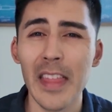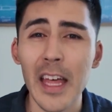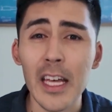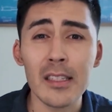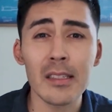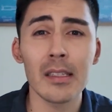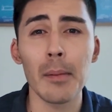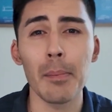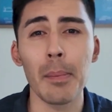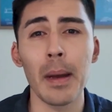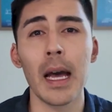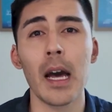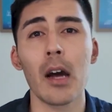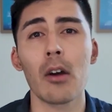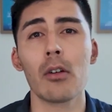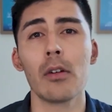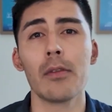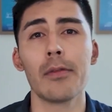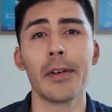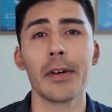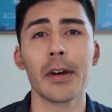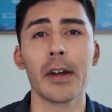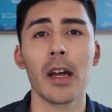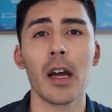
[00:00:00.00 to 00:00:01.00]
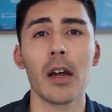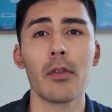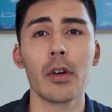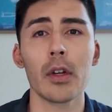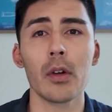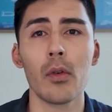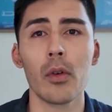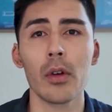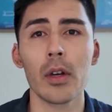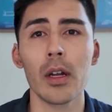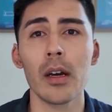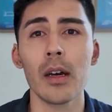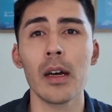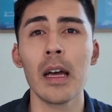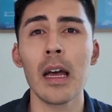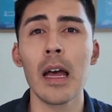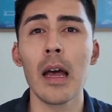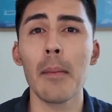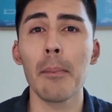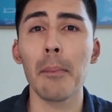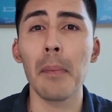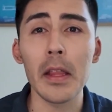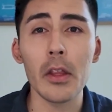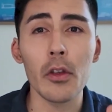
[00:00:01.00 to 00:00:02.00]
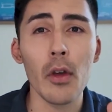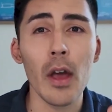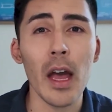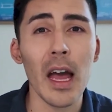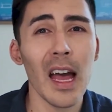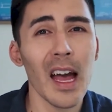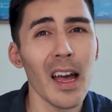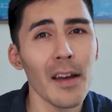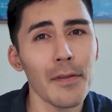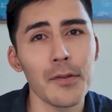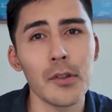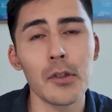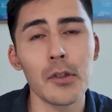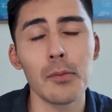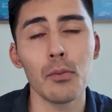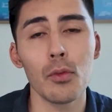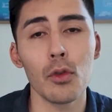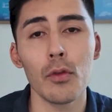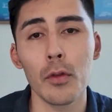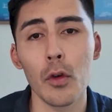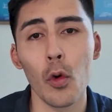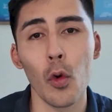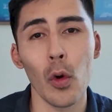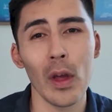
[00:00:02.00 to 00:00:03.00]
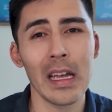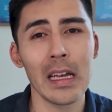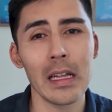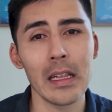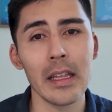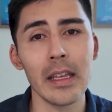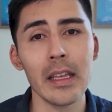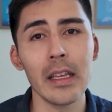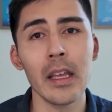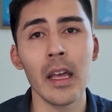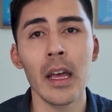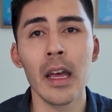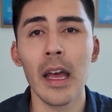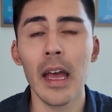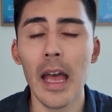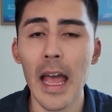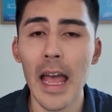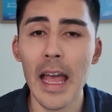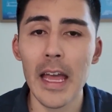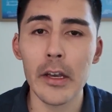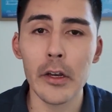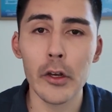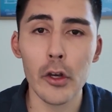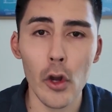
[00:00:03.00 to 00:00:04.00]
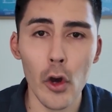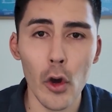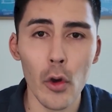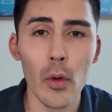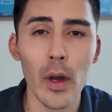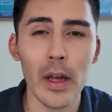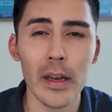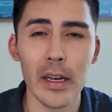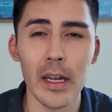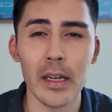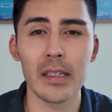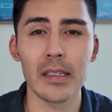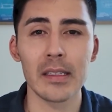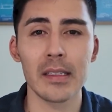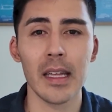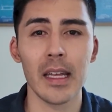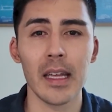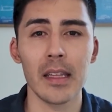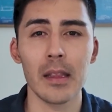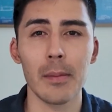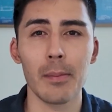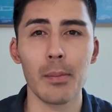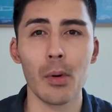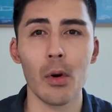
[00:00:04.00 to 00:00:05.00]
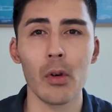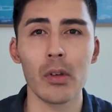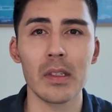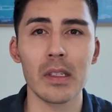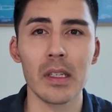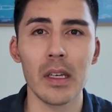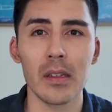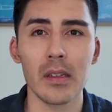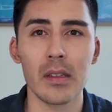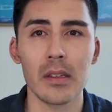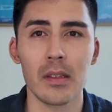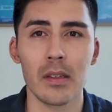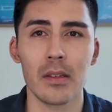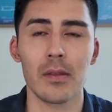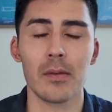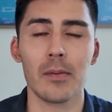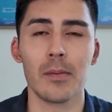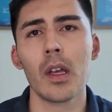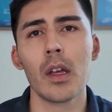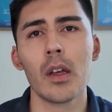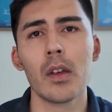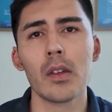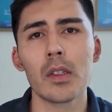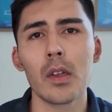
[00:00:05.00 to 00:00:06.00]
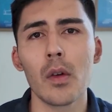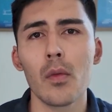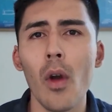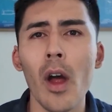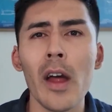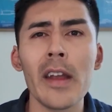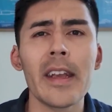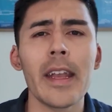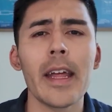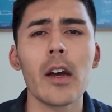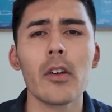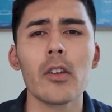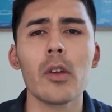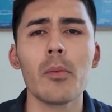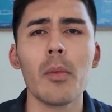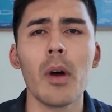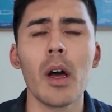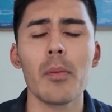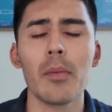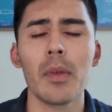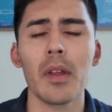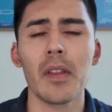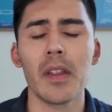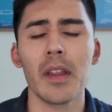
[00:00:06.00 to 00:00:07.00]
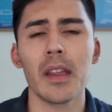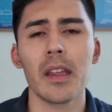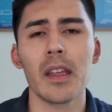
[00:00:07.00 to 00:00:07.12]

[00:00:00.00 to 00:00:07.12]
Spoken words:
That's the power of a recovery order, but you have to move quickly and know and understand the process. So right now you might be